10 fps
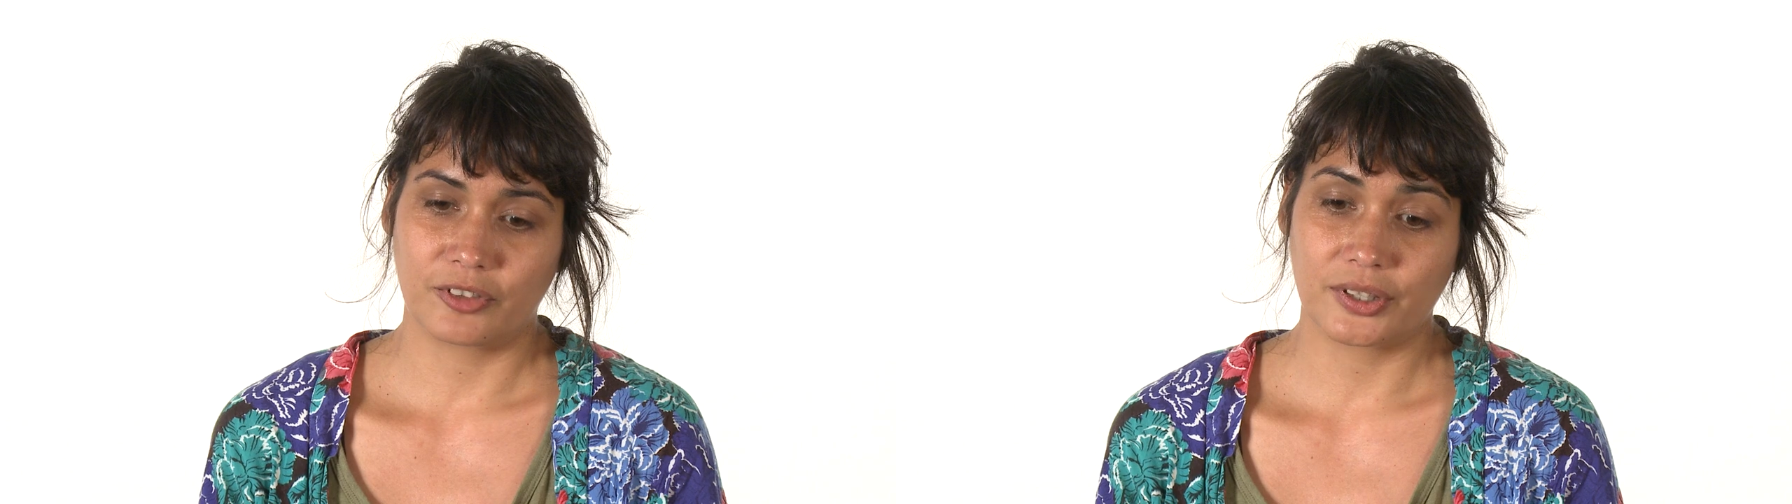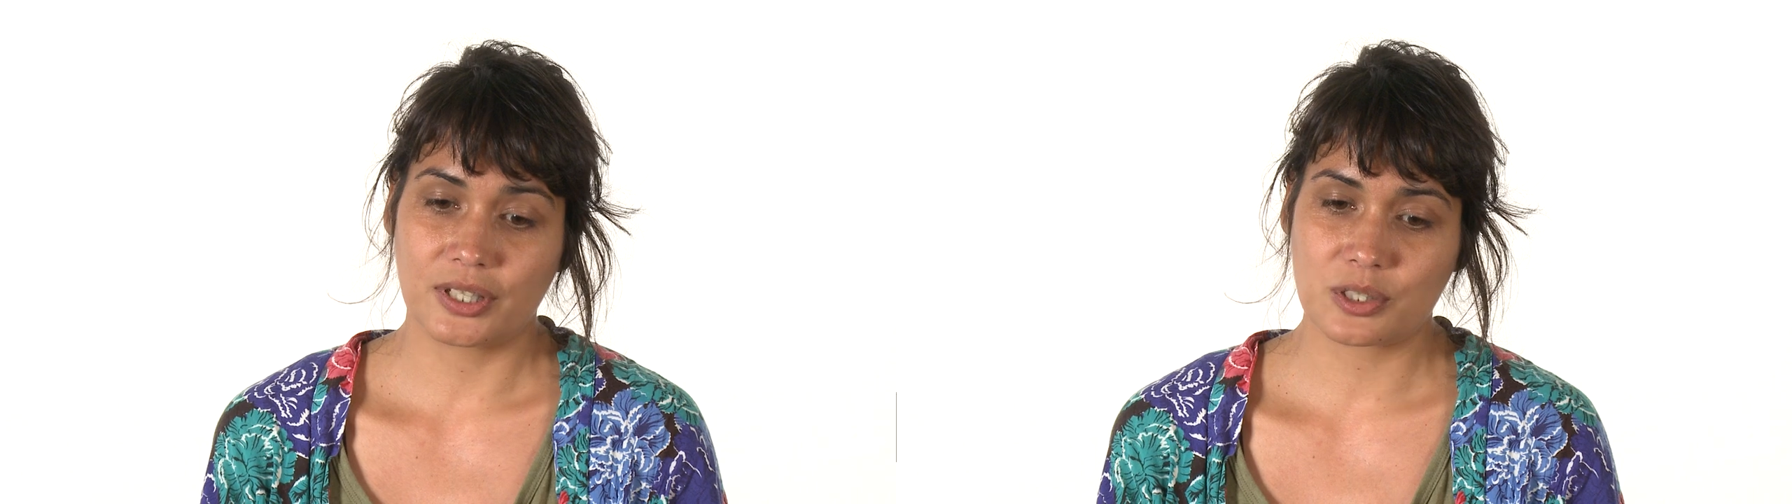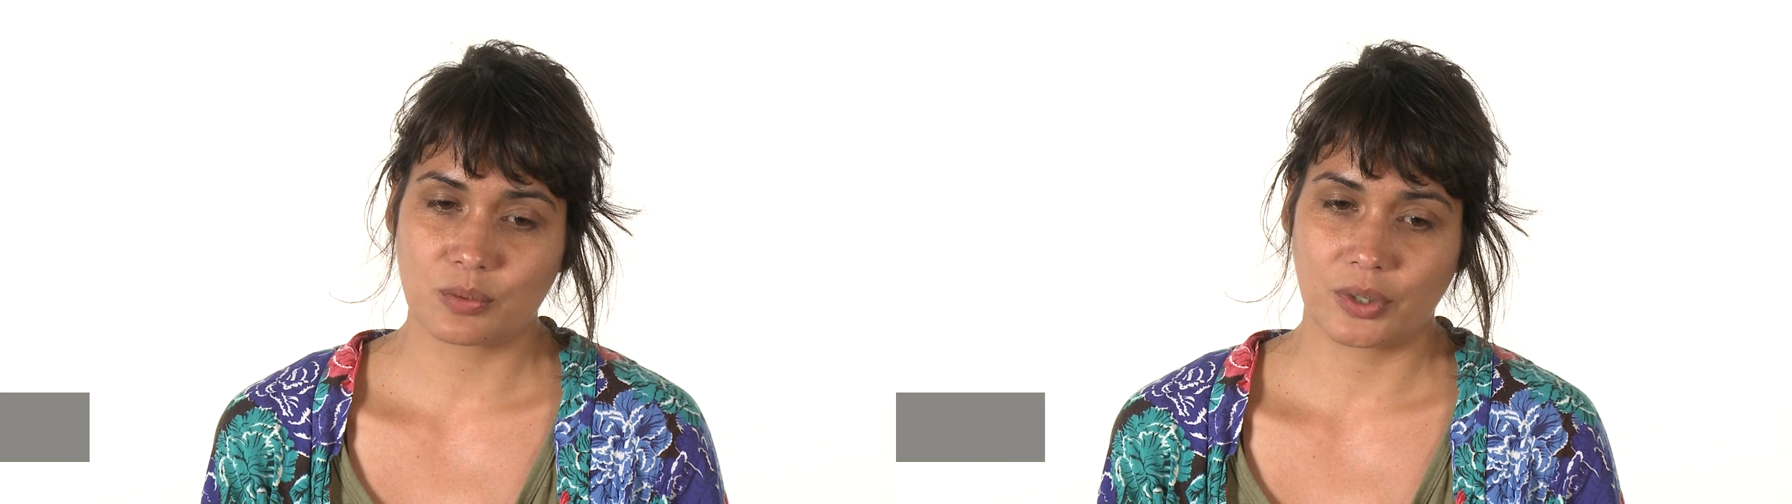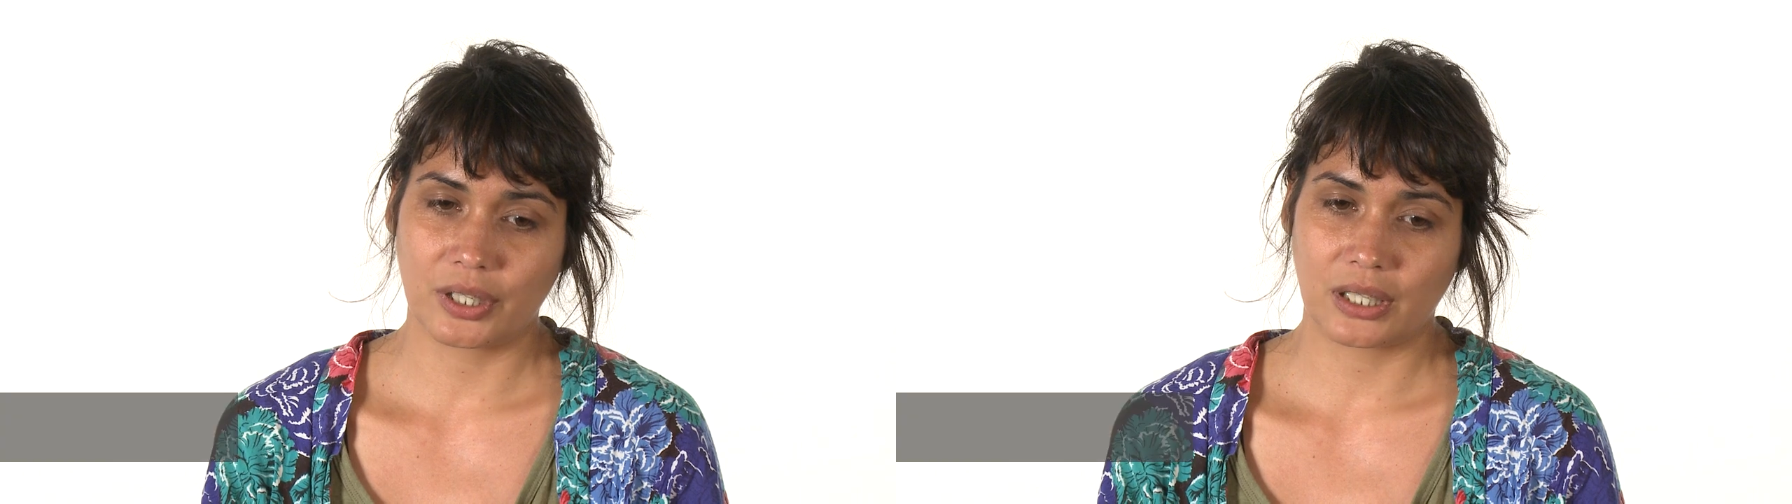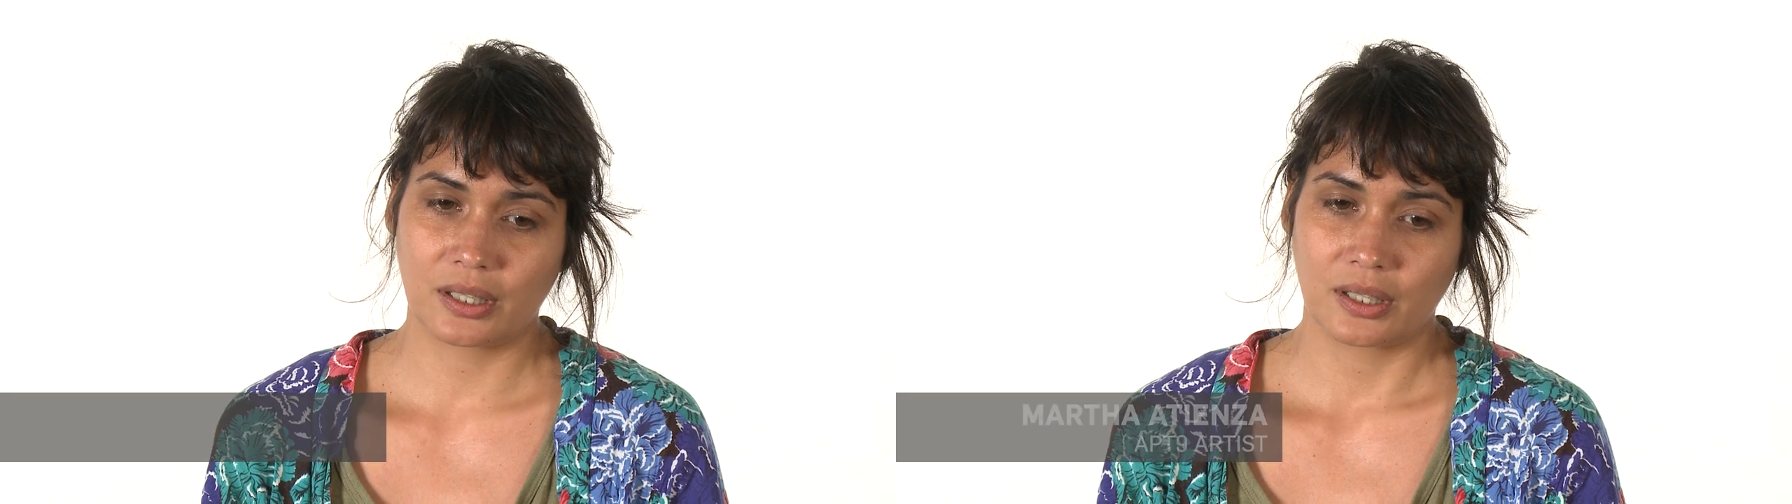For this
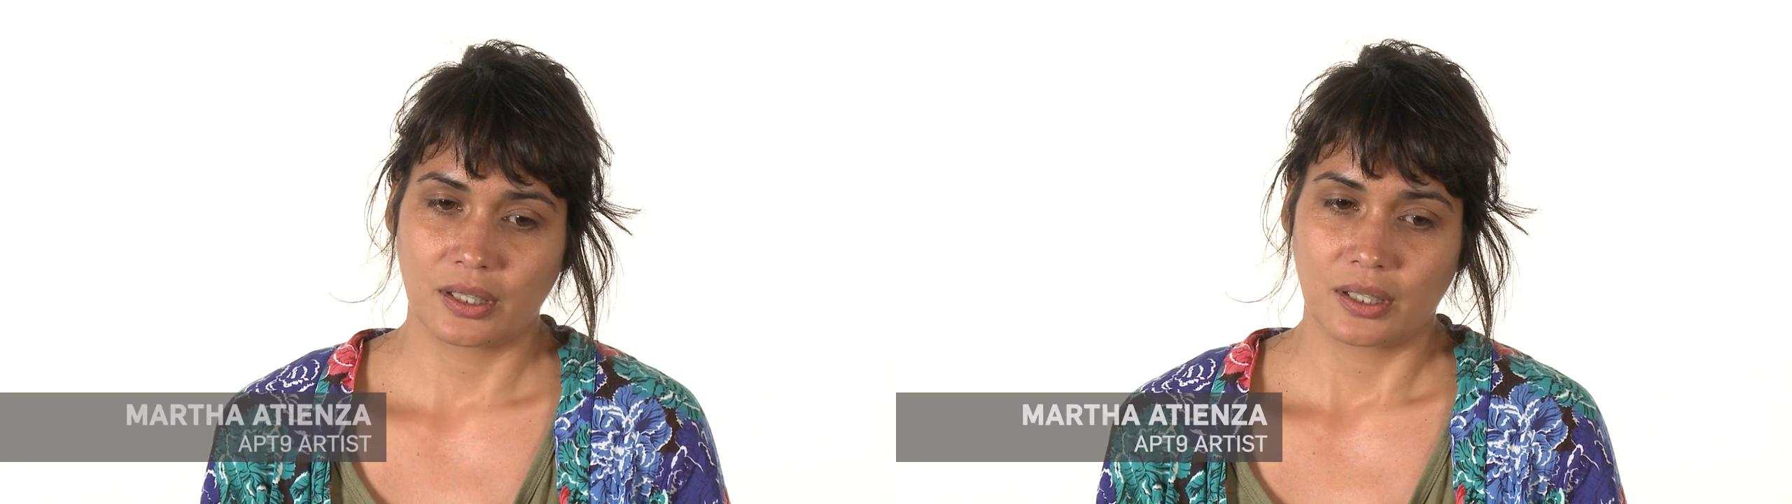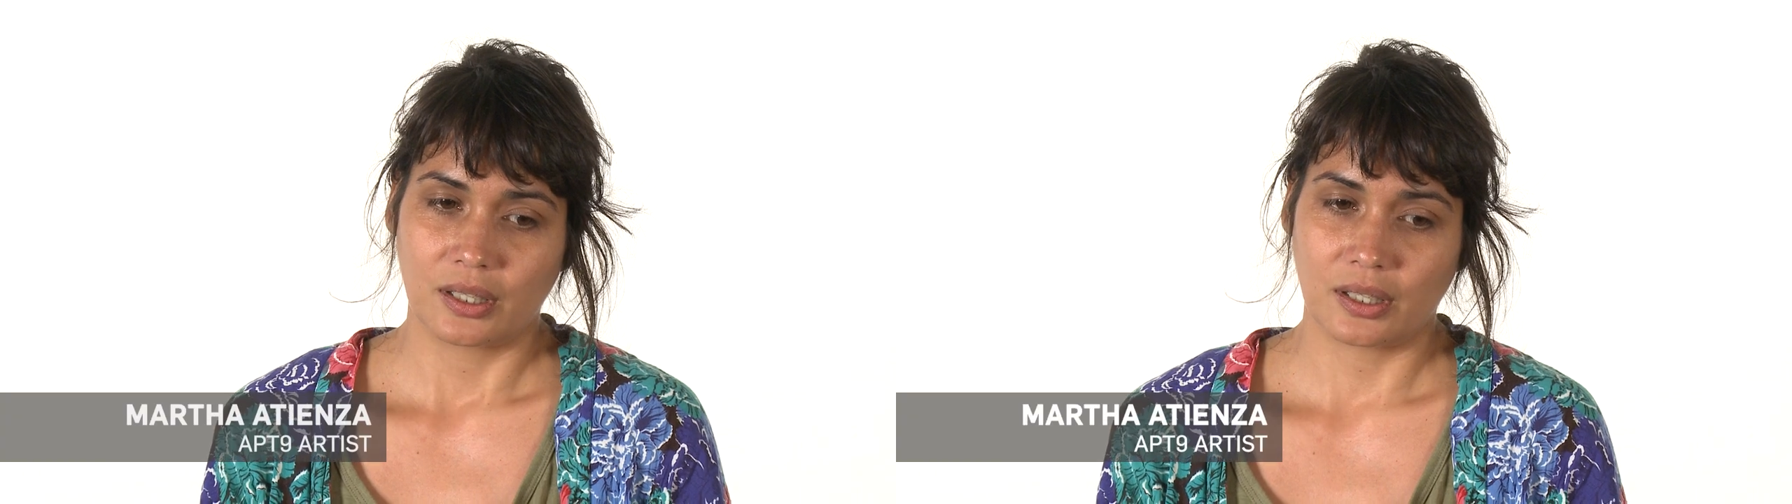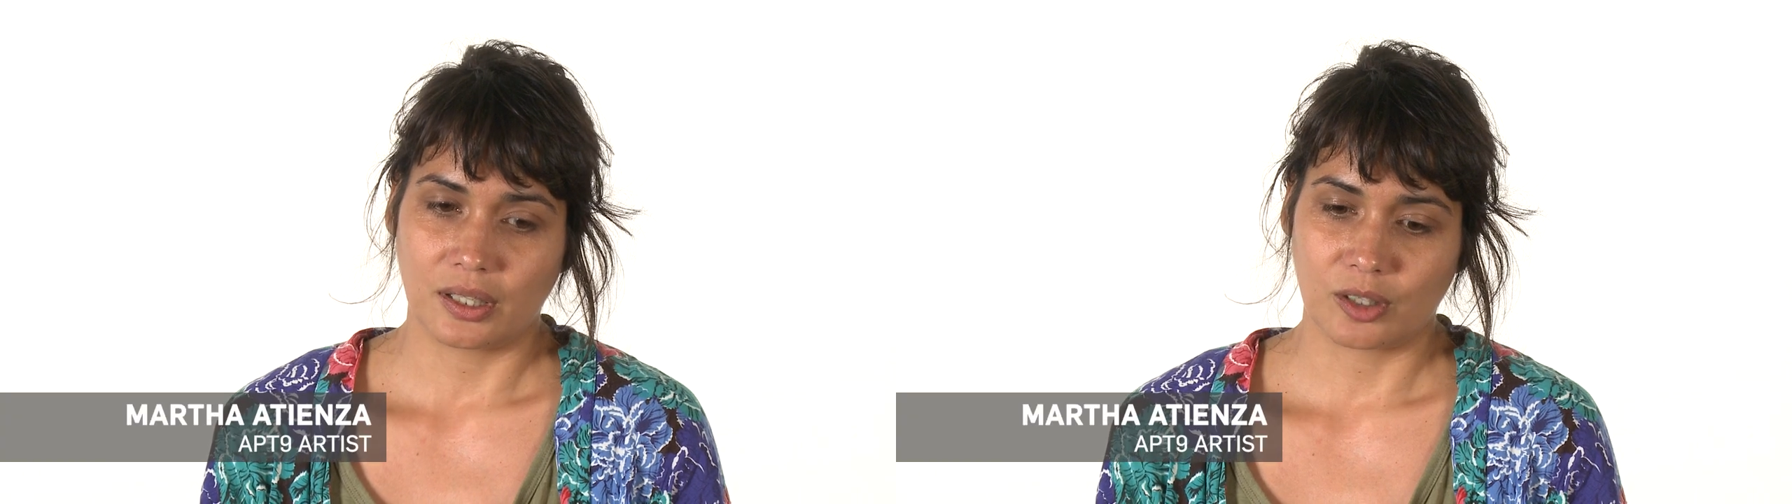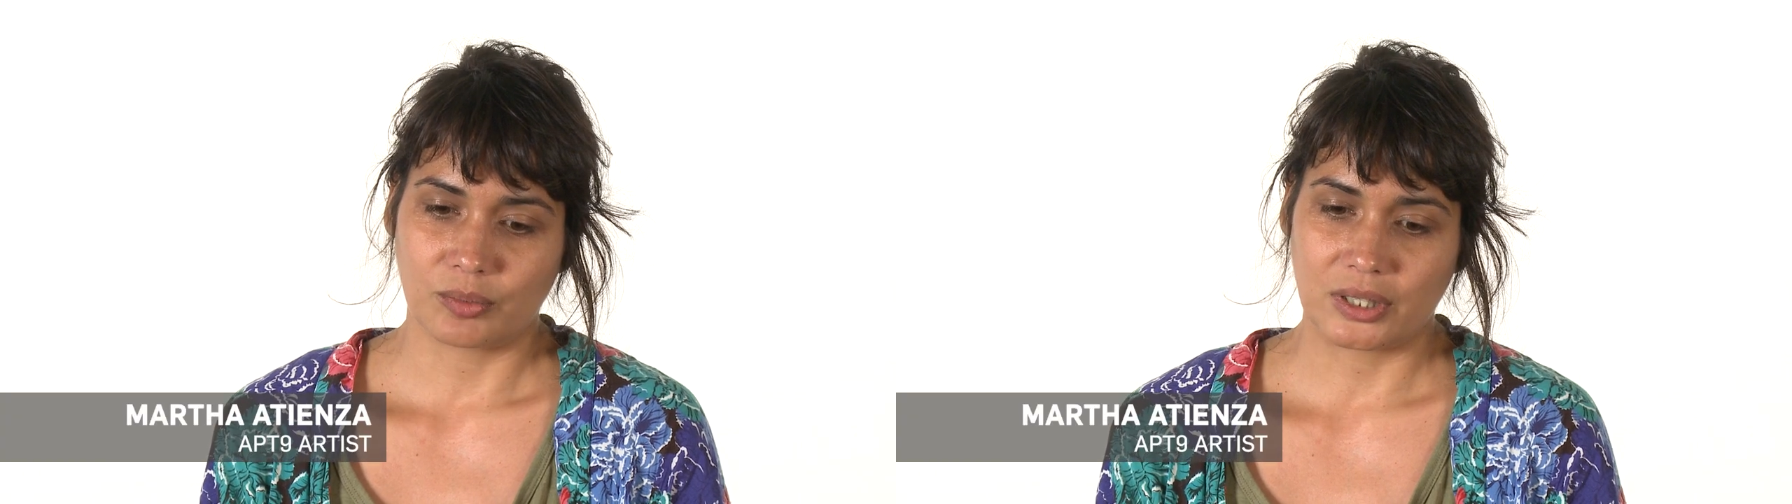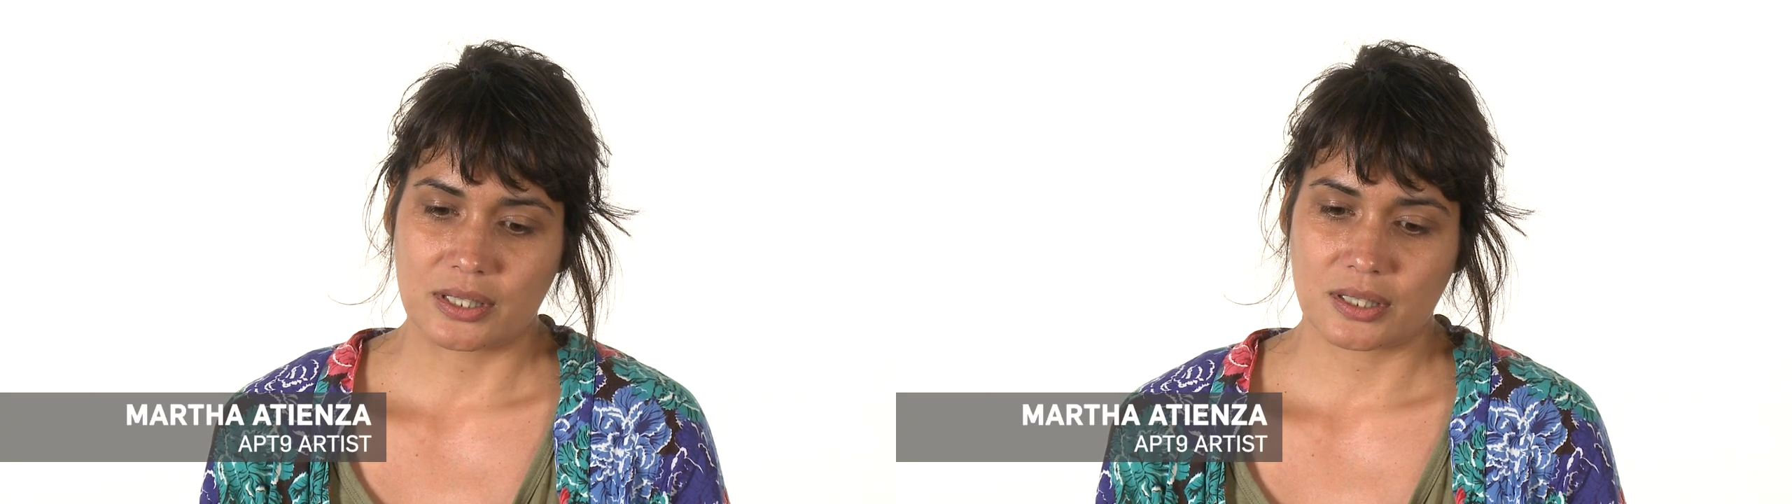work,
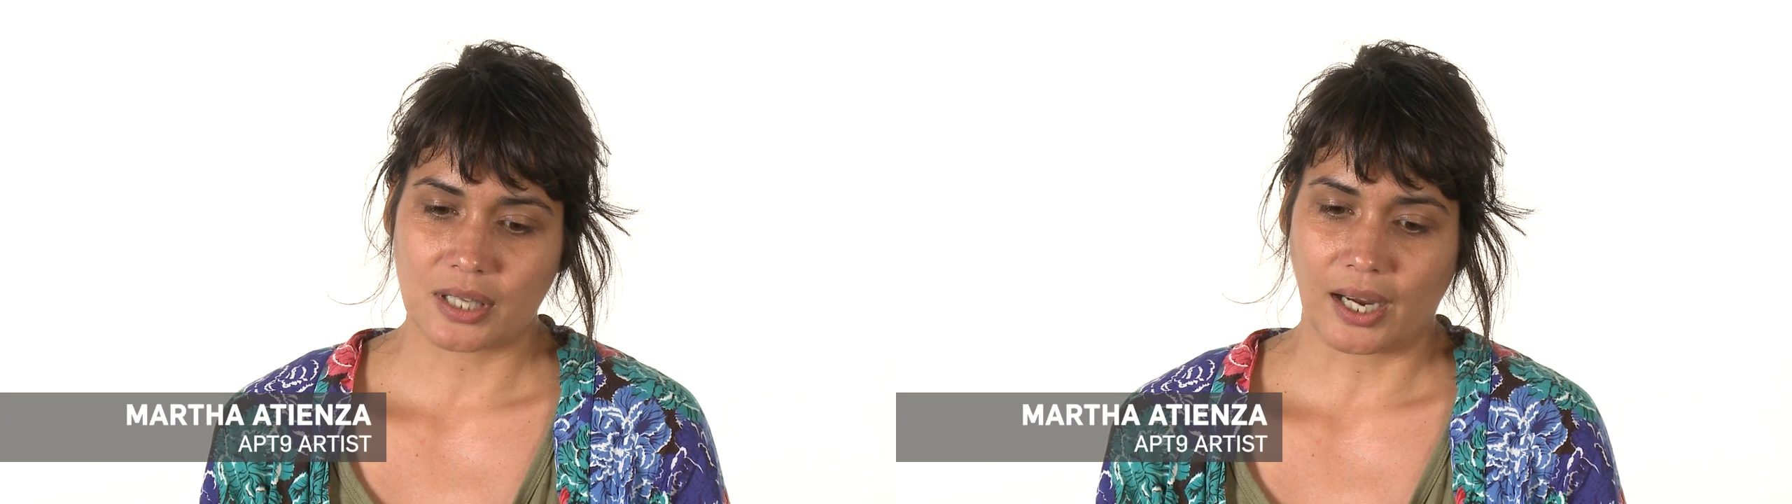it's